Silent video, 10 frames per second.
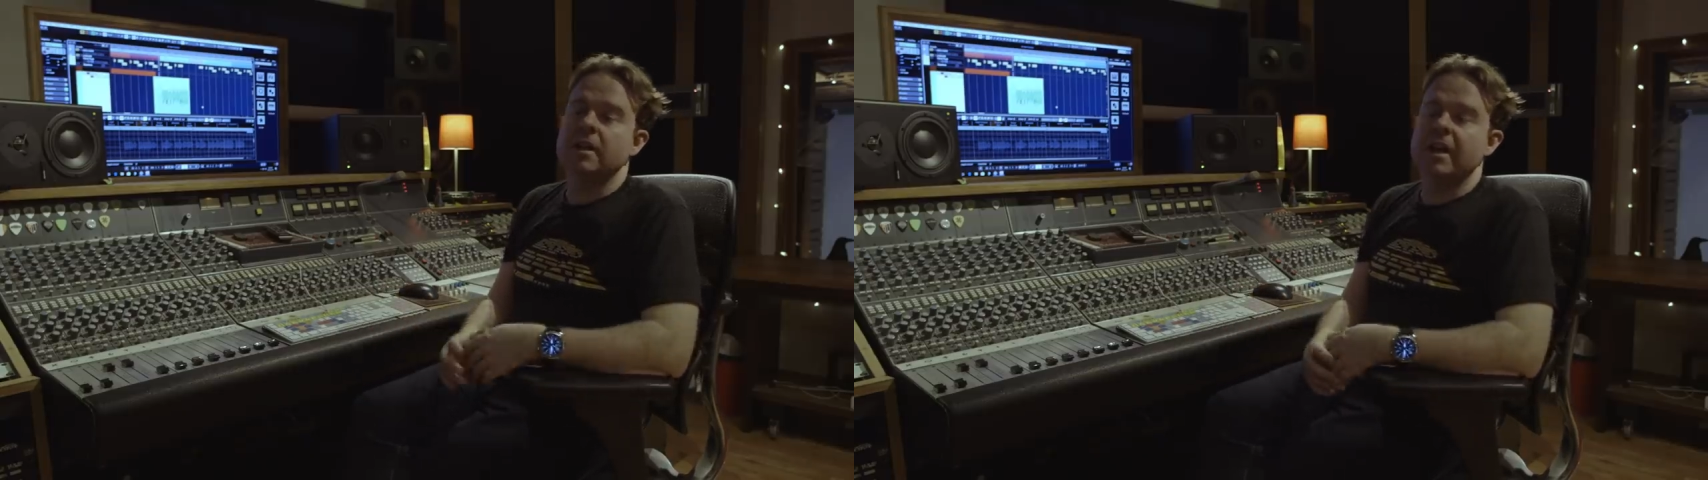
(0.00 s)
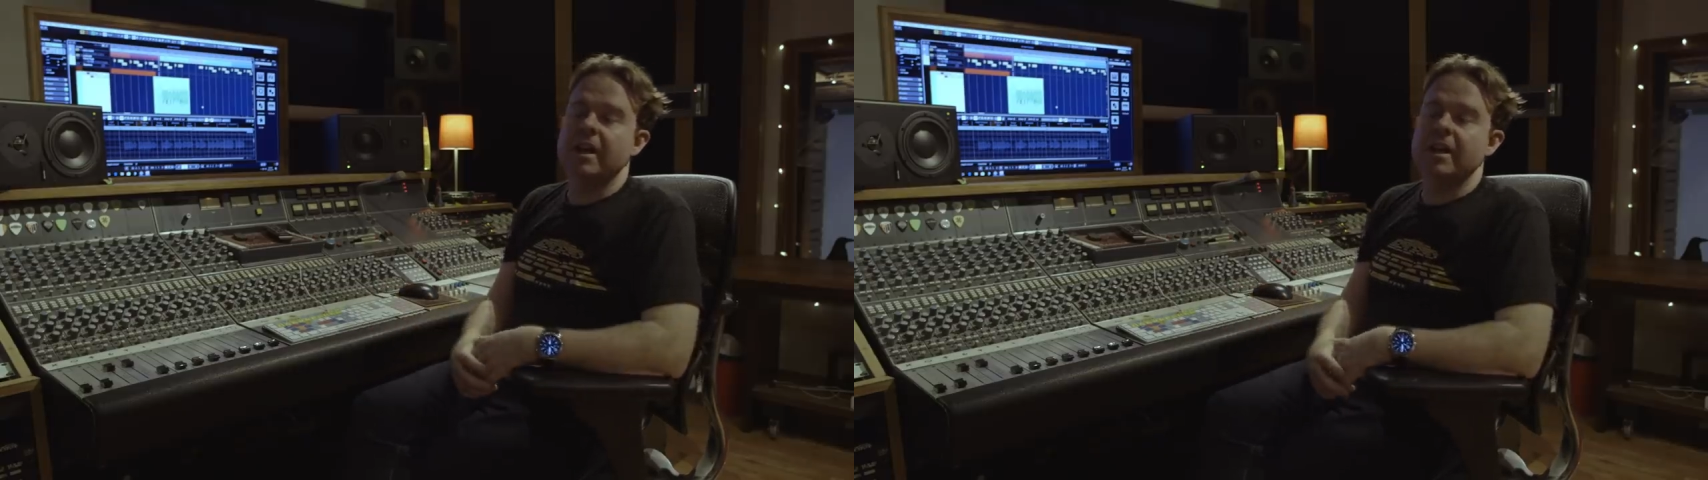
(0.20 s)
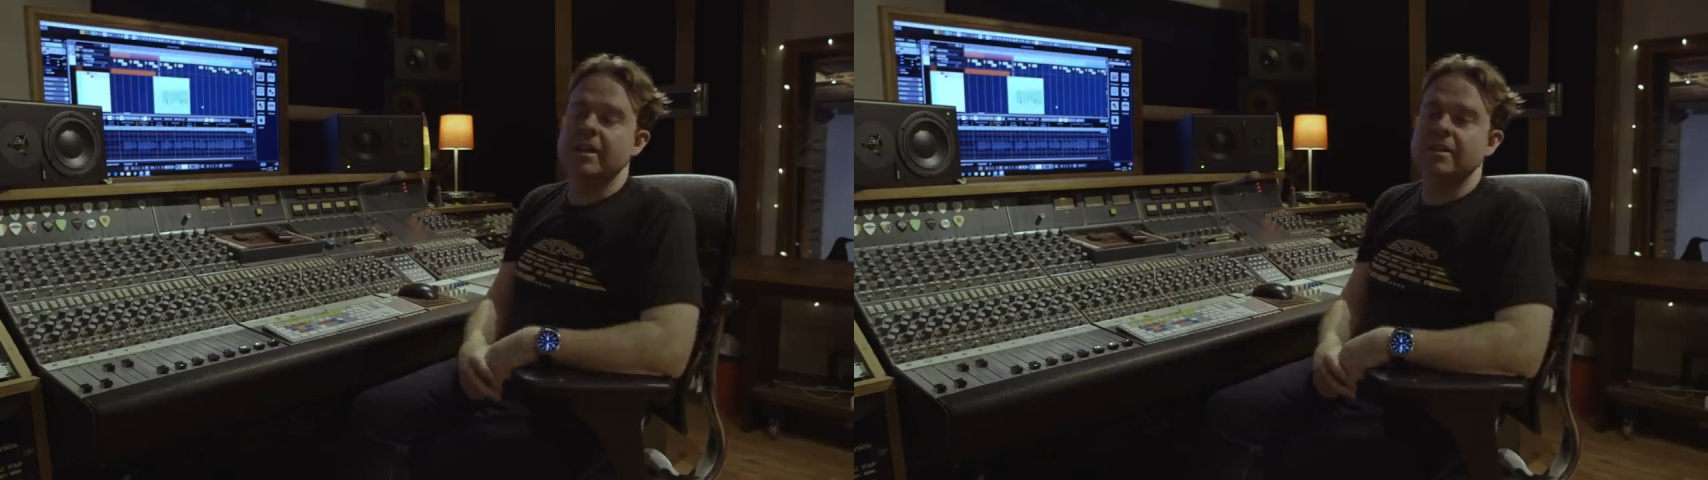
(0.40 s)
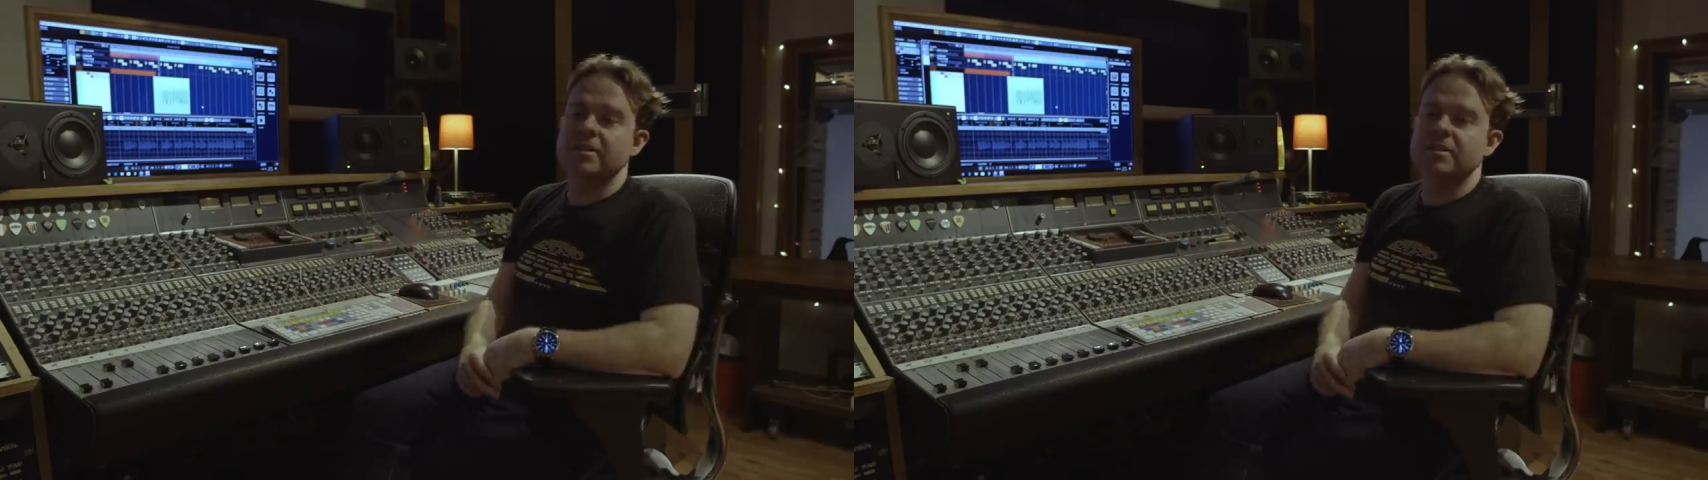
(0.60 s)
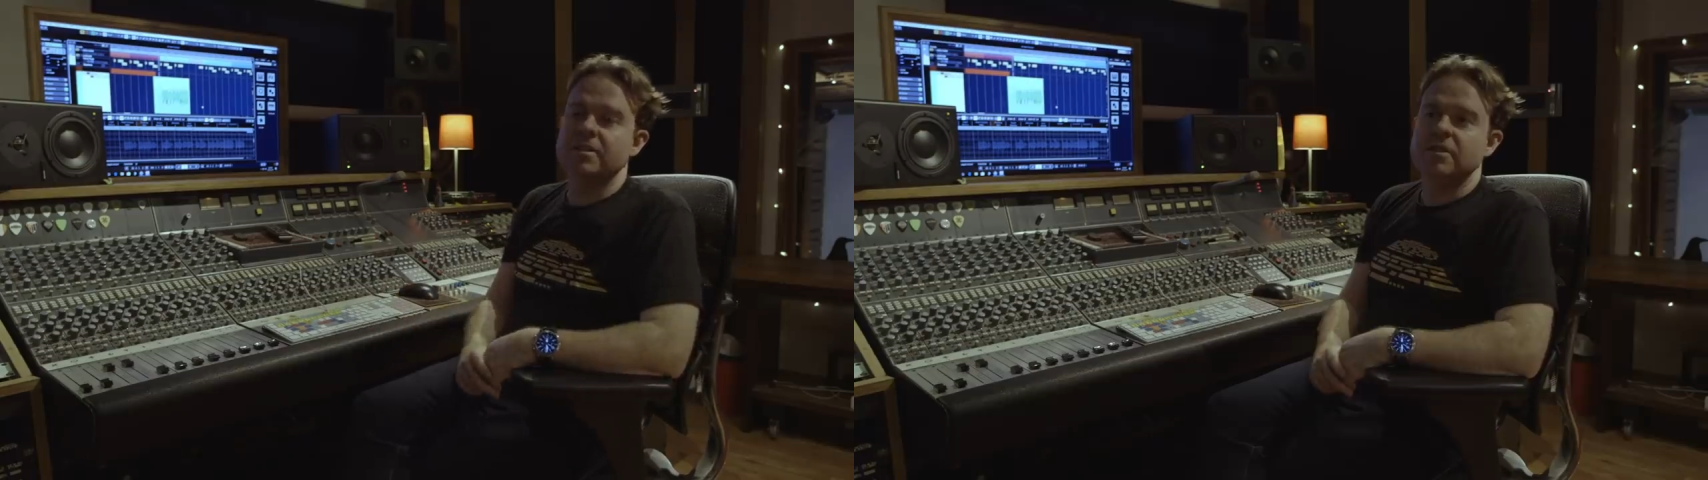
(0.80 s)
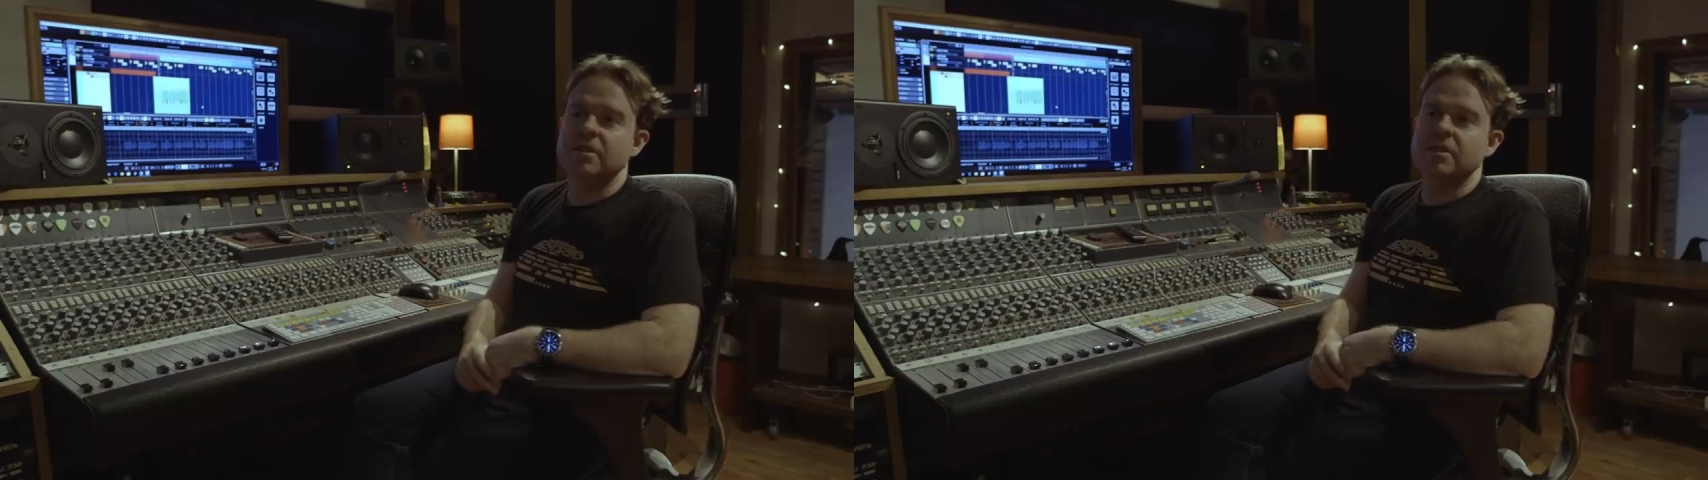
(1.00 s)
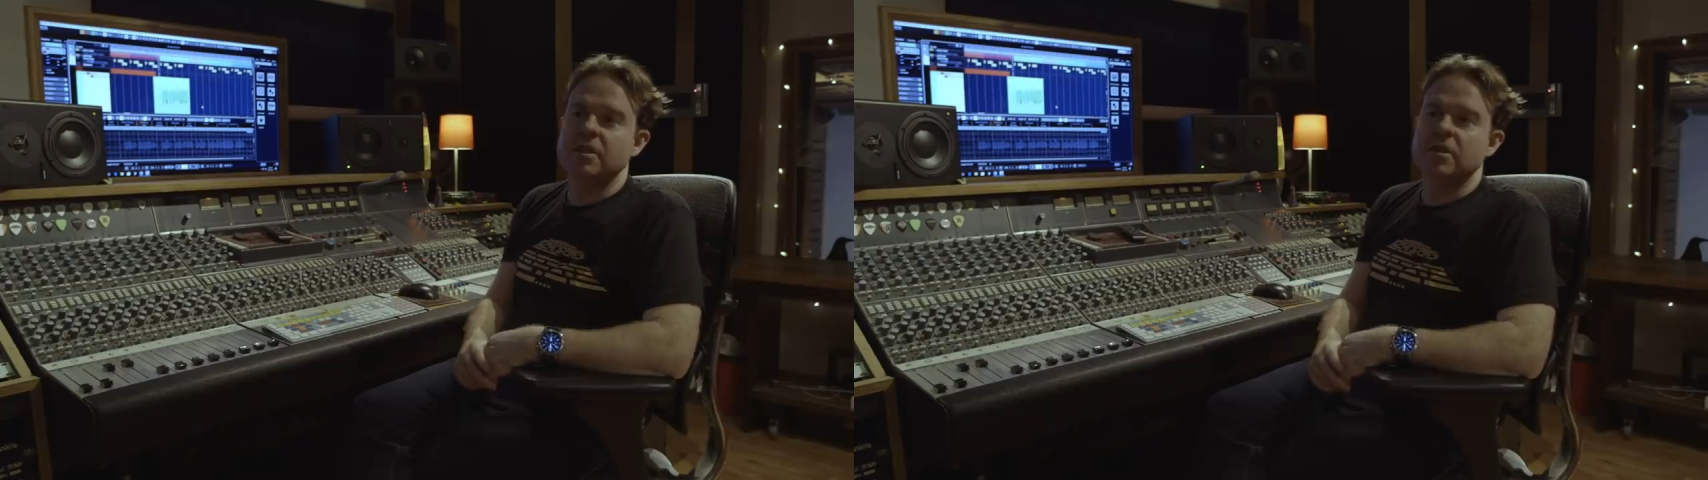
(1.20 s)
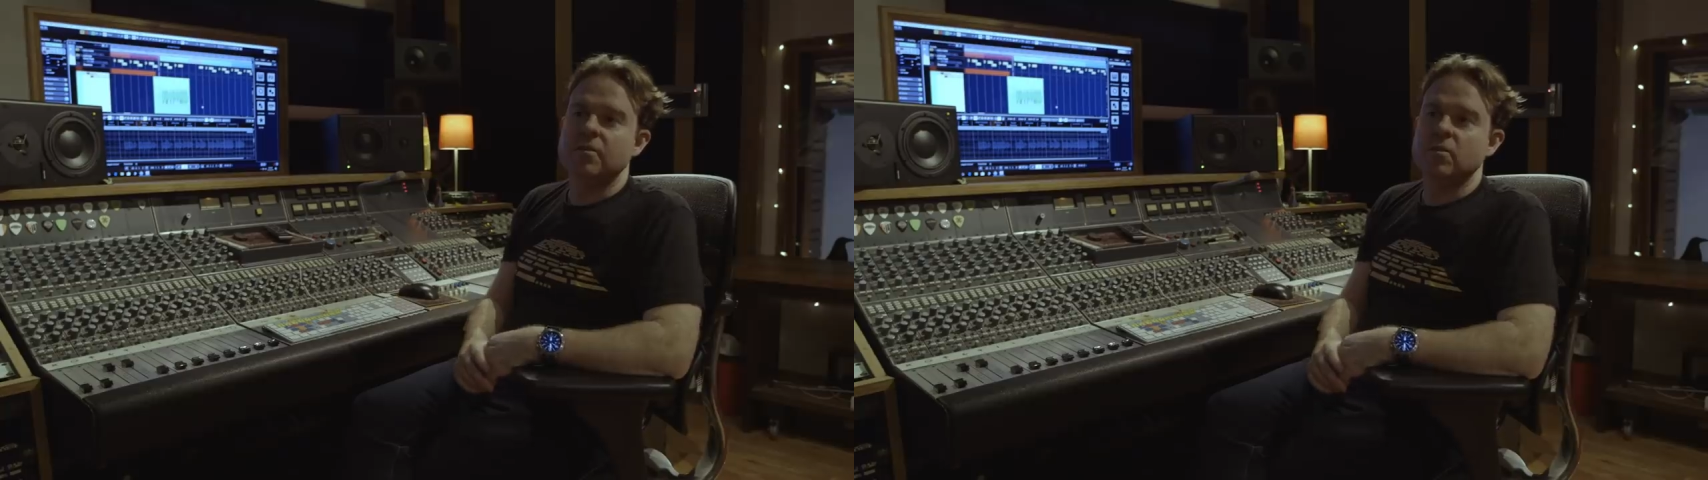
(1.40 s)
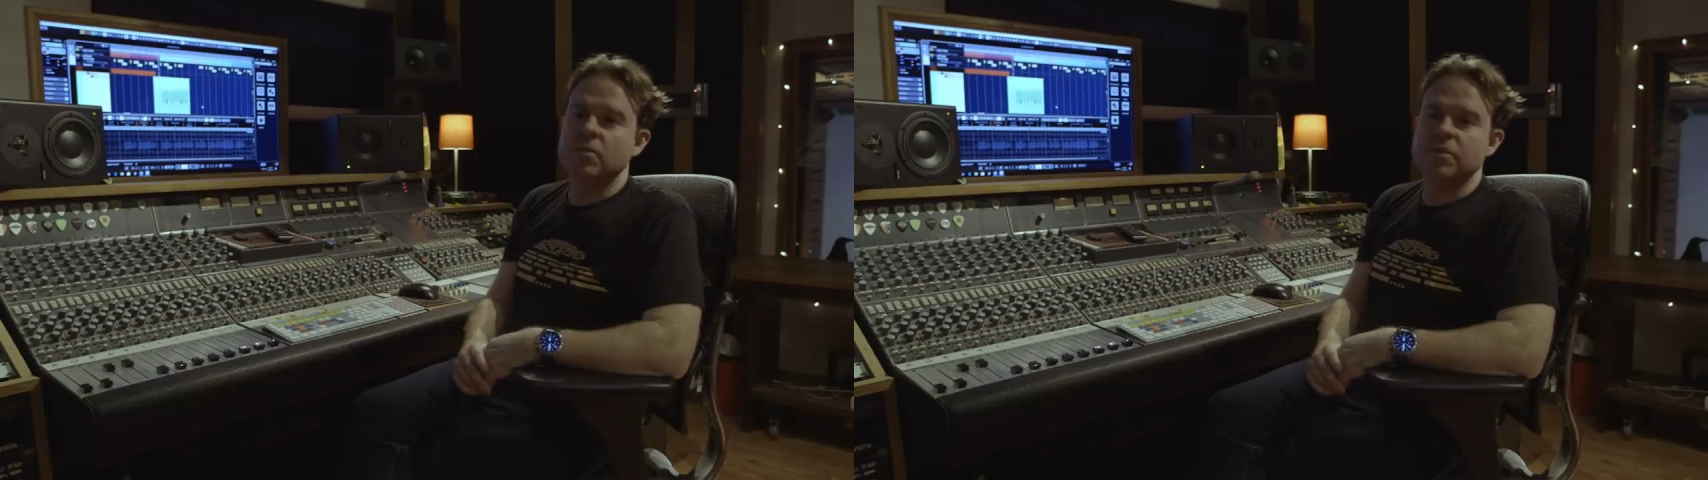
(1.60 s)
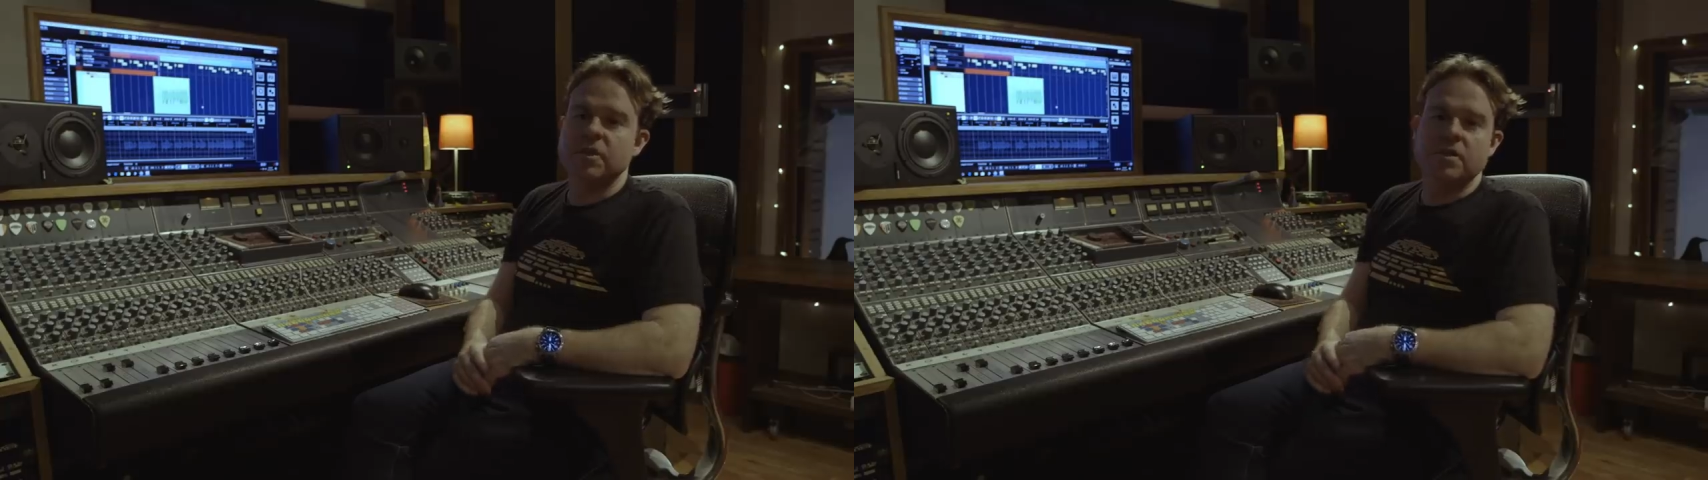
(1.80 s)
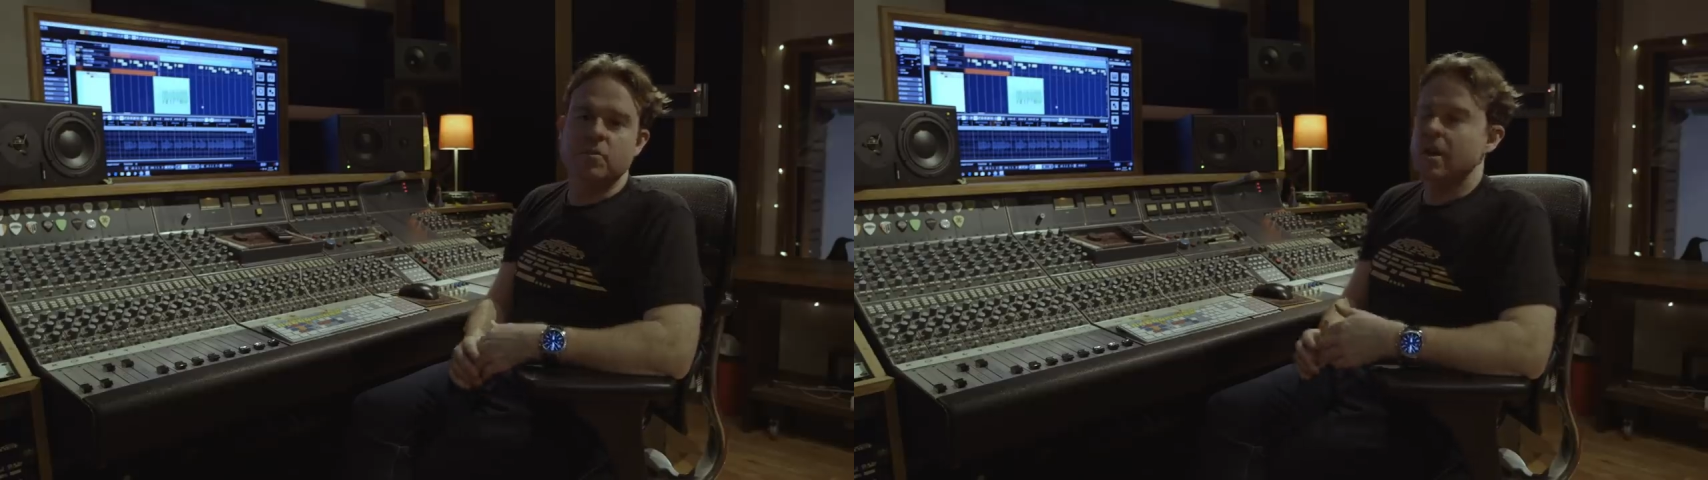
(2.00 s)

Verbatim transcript: and you know, of course, there's a